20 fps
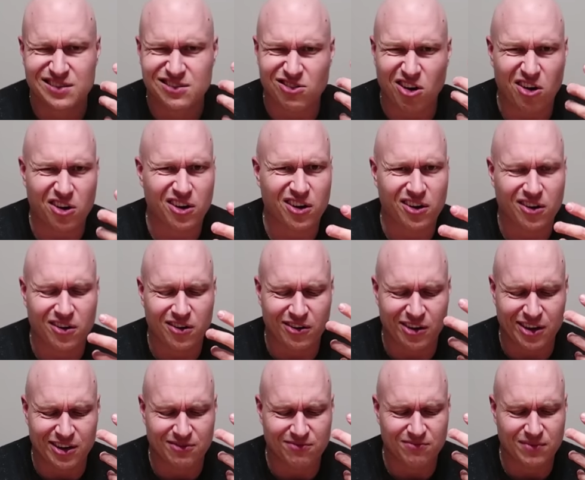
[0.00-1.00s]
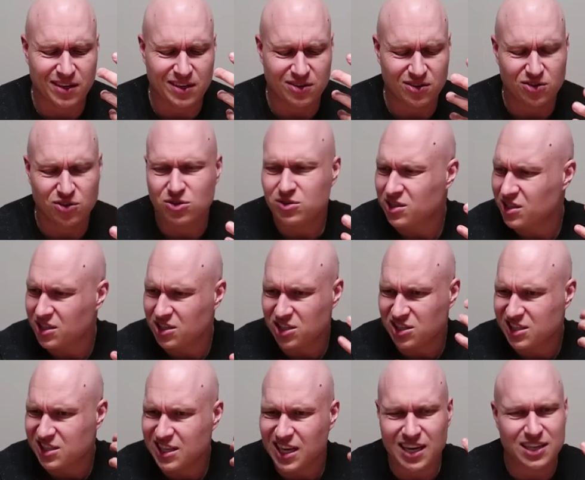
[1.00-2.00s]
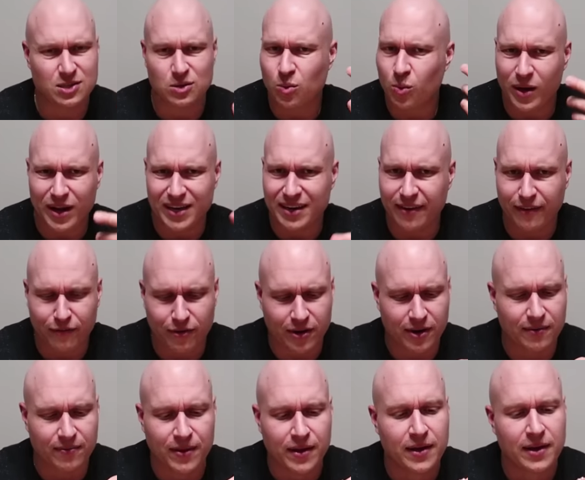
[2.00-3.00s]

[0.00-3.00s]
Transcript: darker and usually just tastes way different.